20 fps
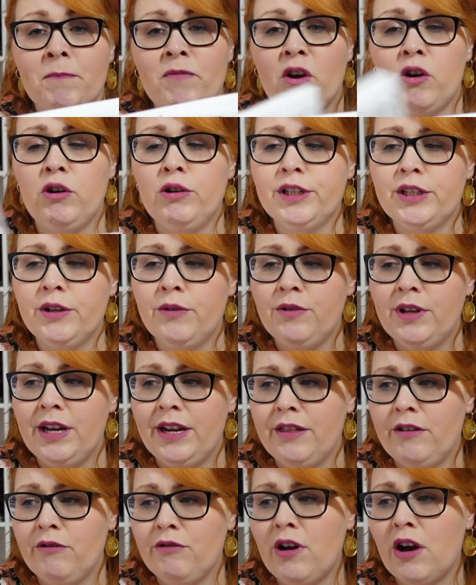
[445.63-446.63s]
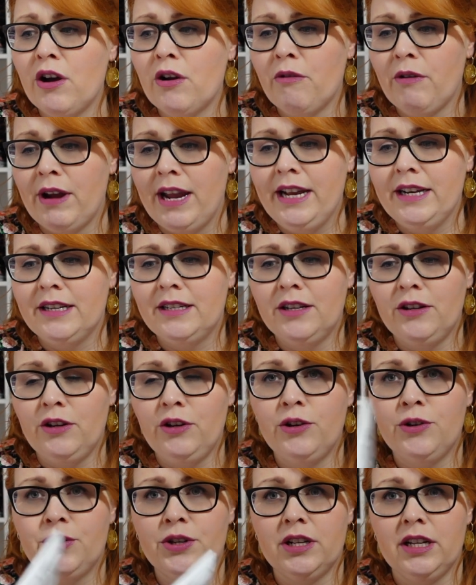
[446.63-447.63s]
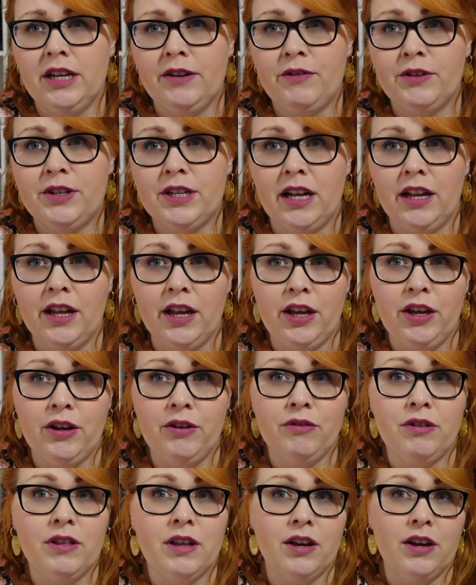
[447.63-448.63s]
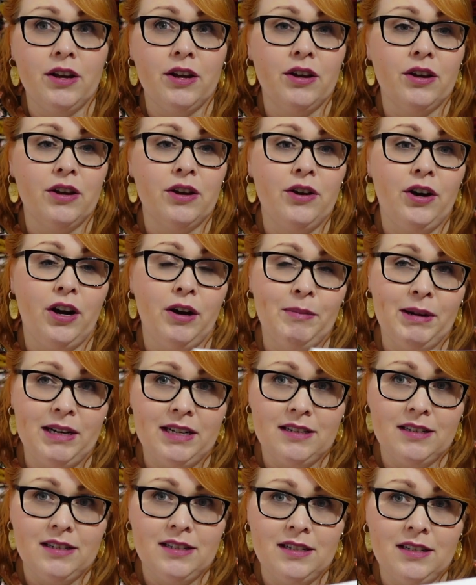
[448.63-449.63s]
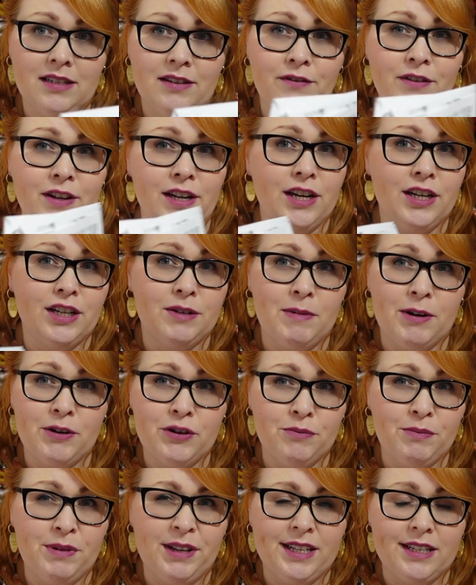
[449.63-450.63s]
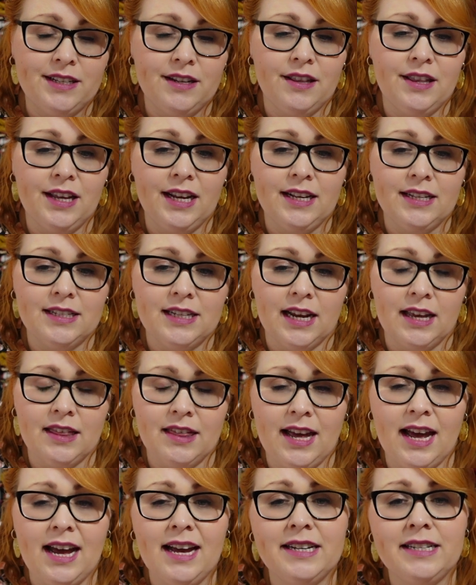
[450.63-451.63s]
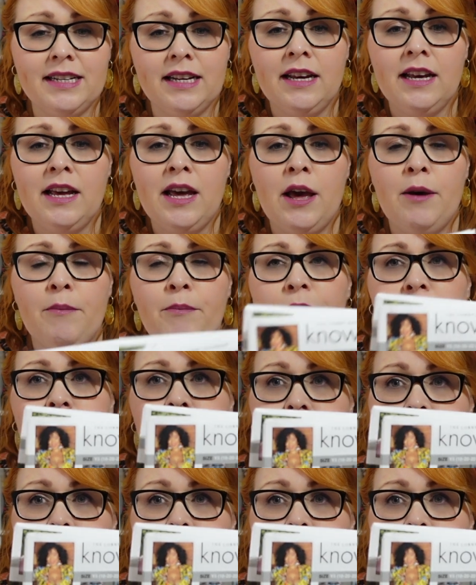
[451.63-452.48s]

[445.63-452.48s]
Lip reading: also they're not great usually for telling you the garment finished measurements and things like that. But there